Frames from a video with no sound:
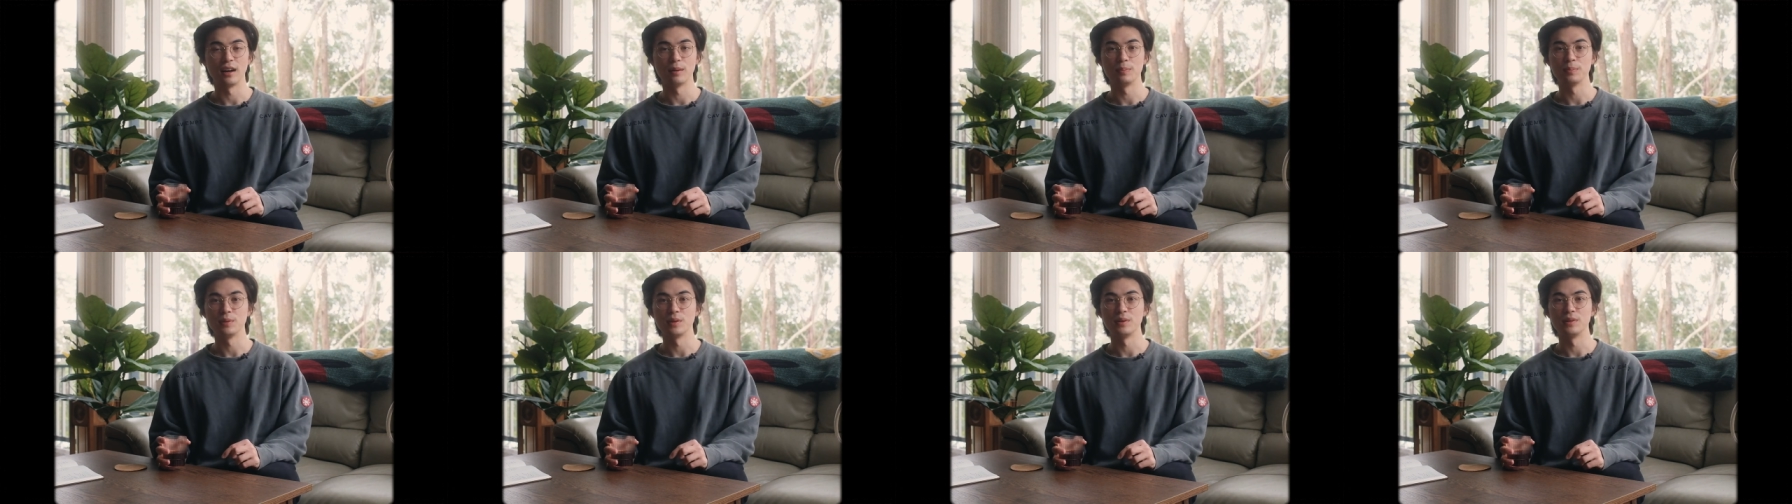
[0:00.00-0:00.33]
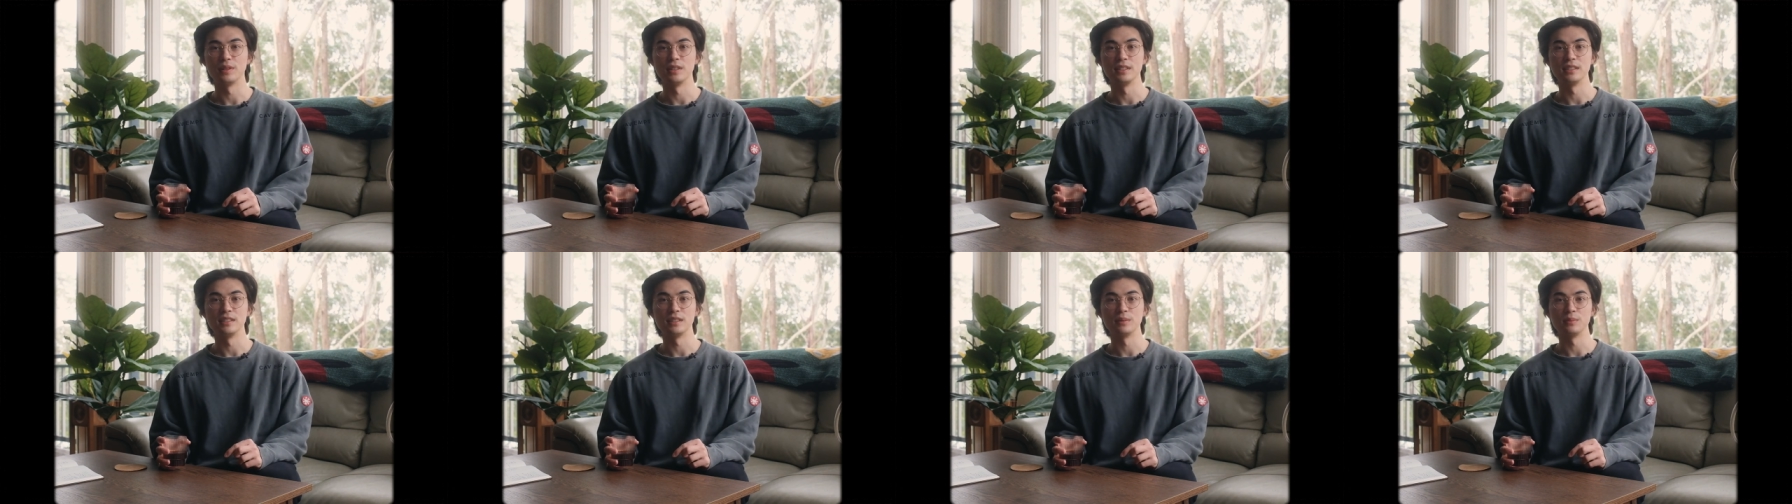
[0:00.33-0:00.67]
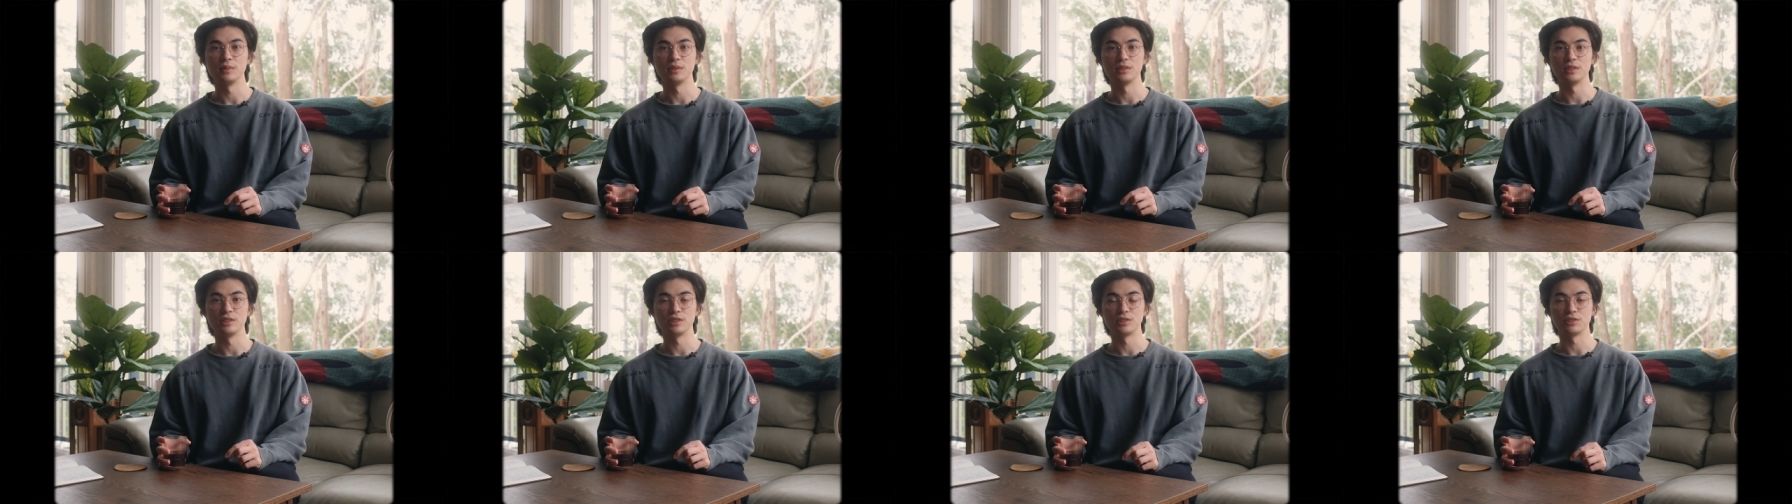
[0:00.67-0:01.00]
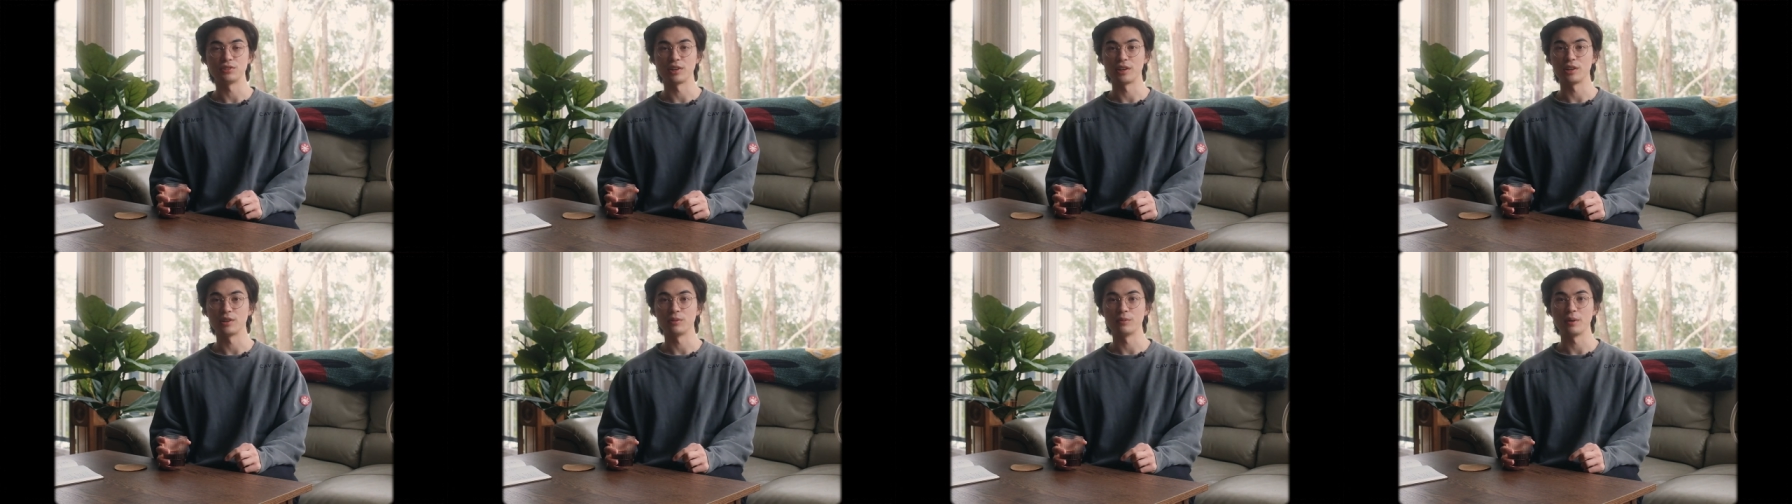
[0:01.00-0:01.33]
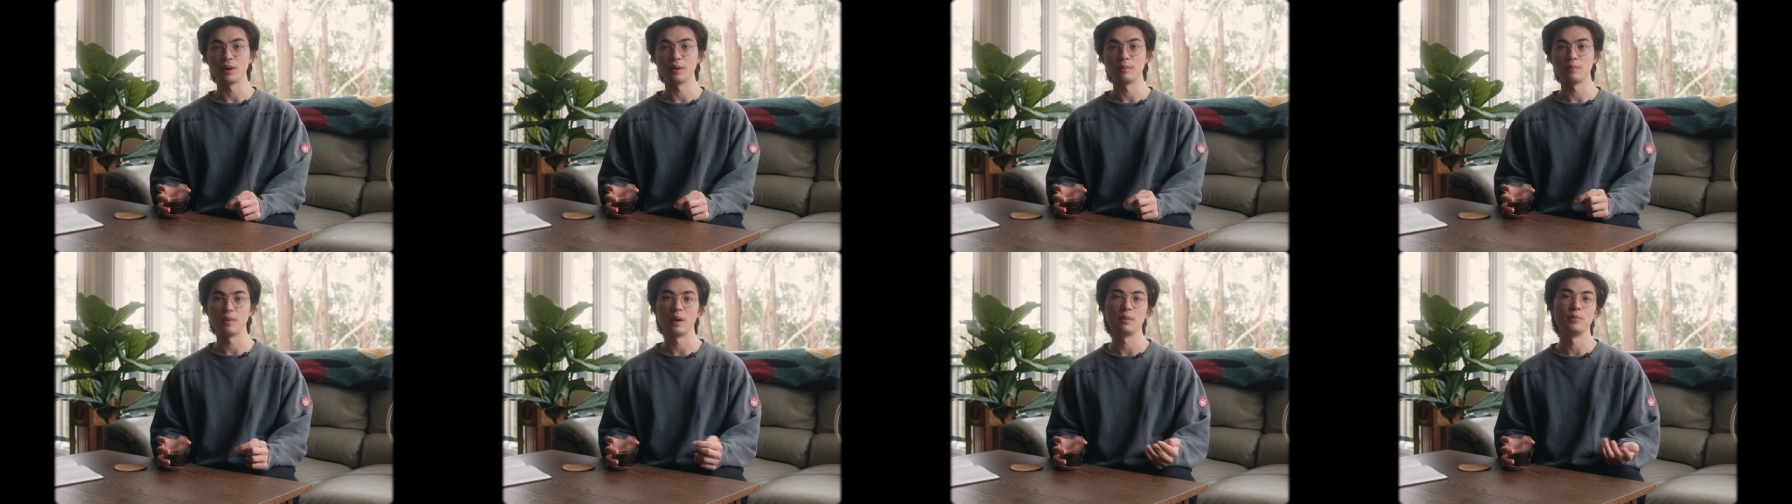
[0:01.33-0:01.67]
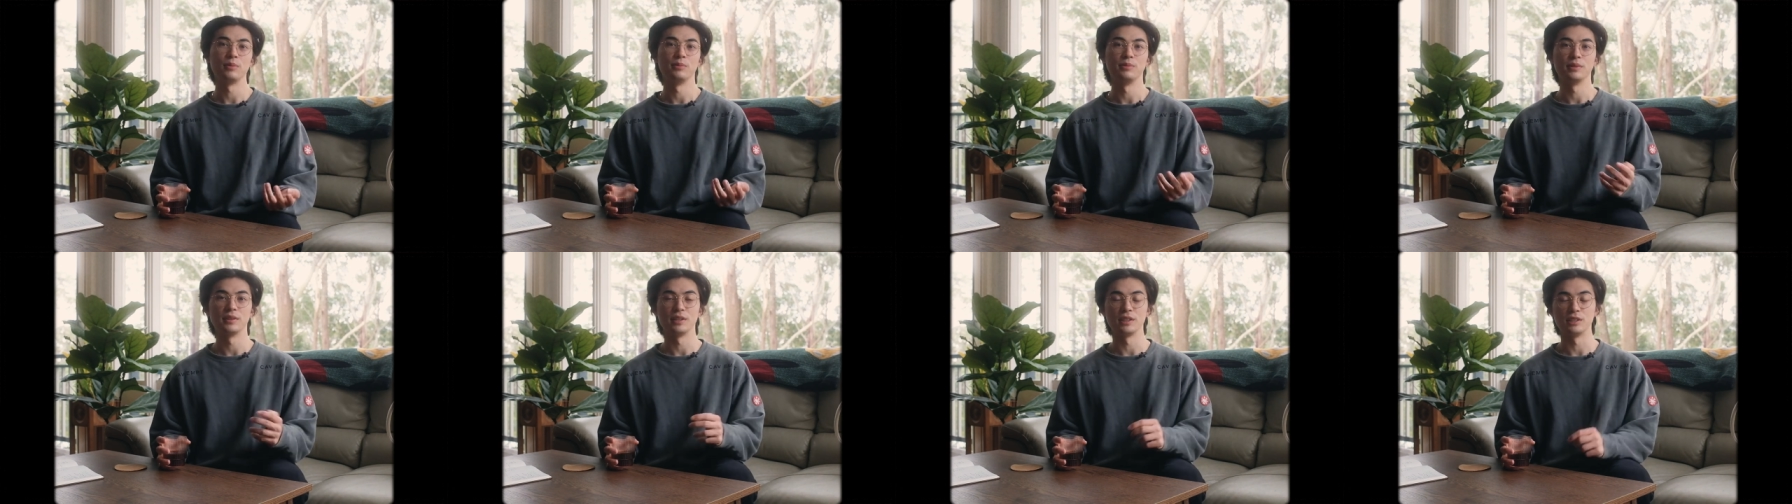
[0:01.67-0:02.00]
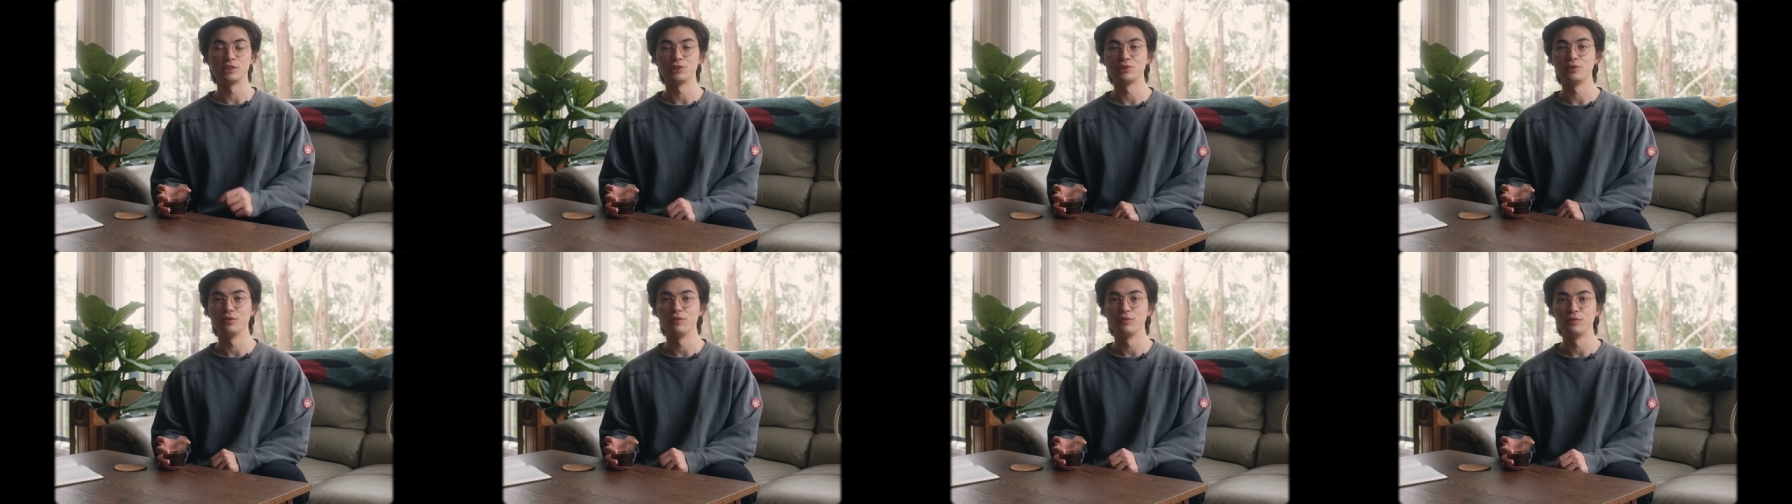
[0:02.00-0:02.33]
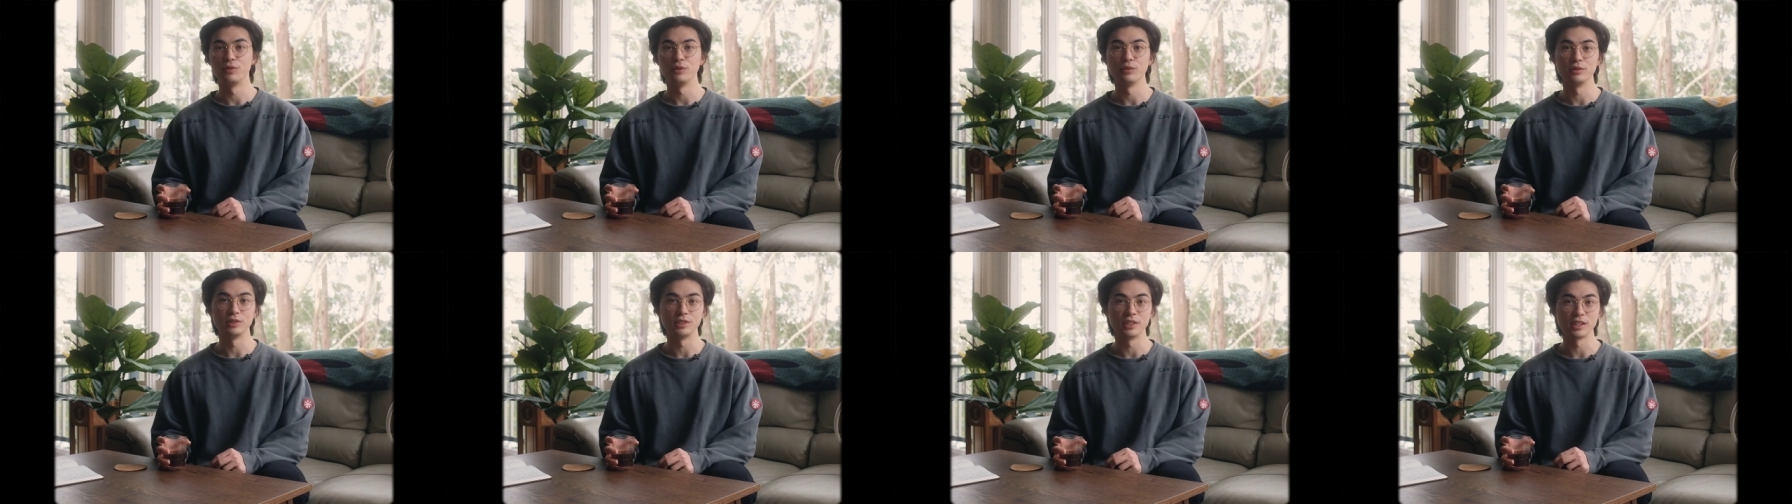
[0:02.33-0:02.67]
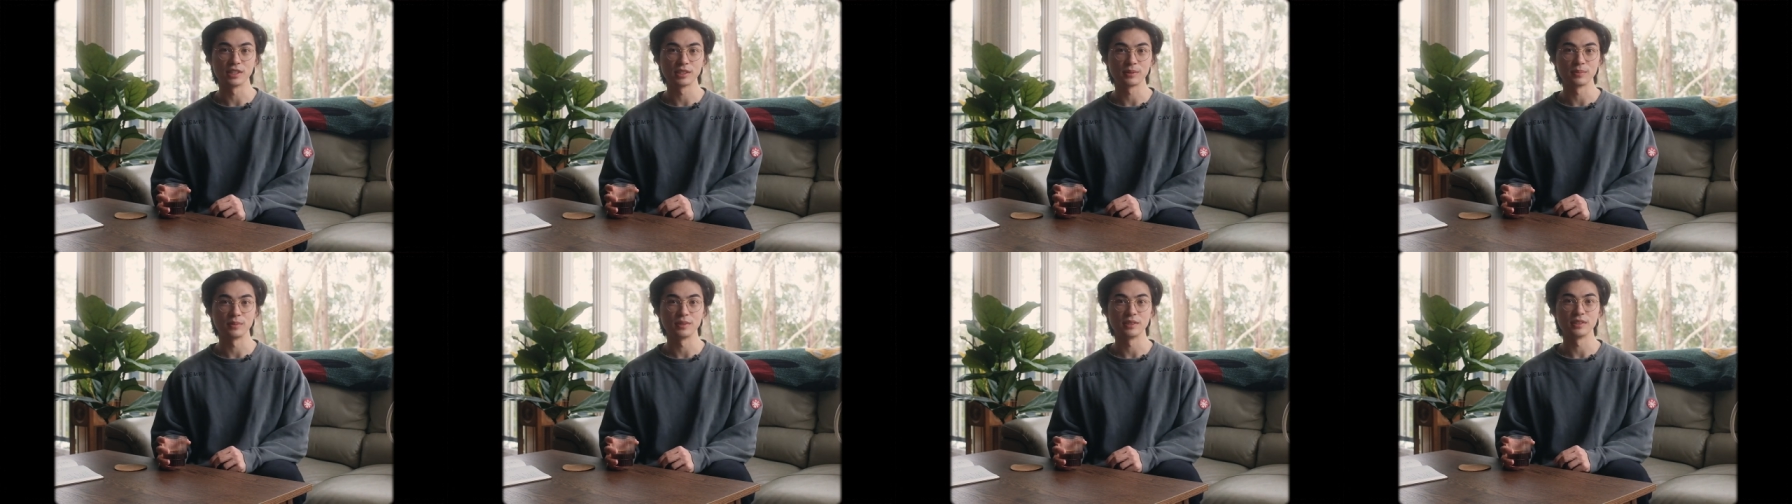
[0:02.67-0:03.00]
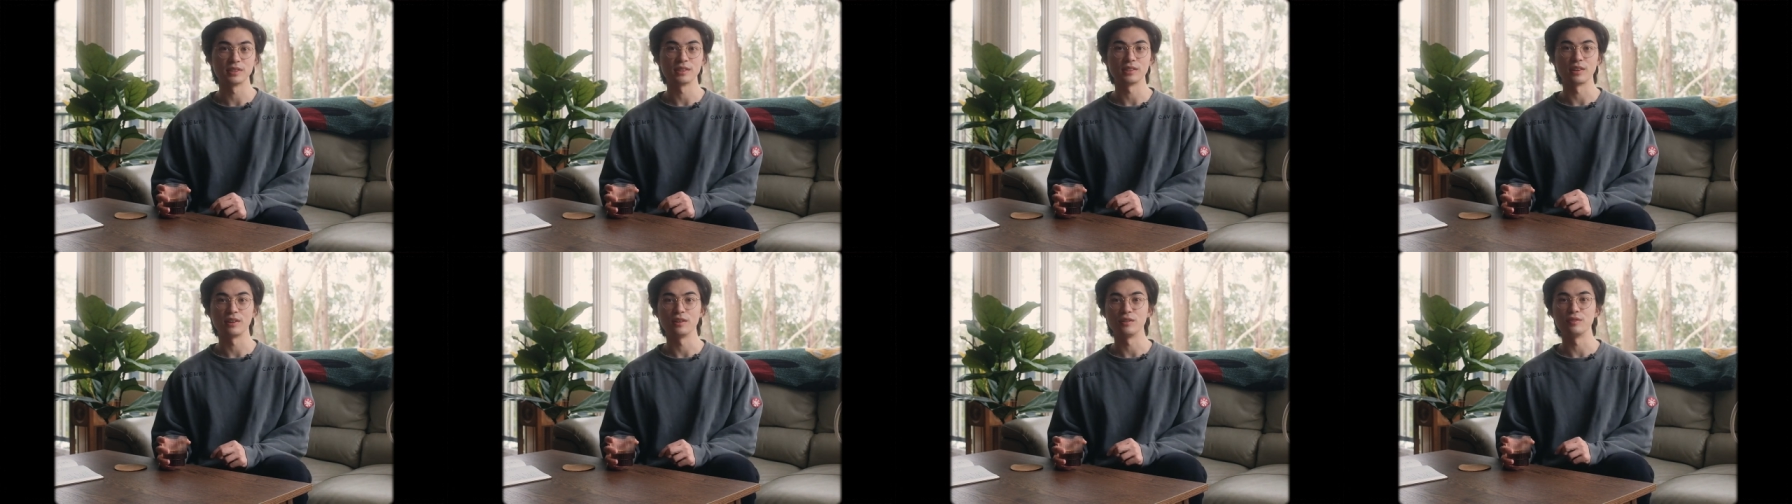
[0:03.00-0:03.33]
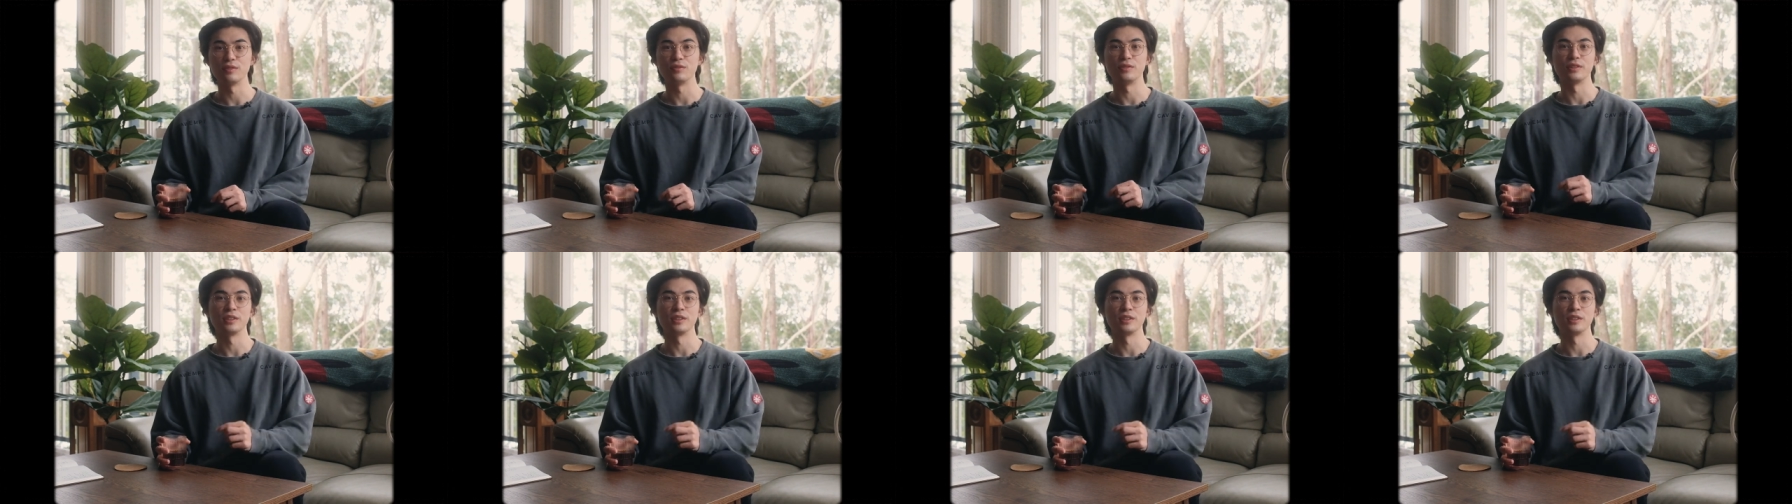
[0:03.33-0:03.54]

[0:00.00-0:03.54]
upload these images straight away, maybe with a few adjustments of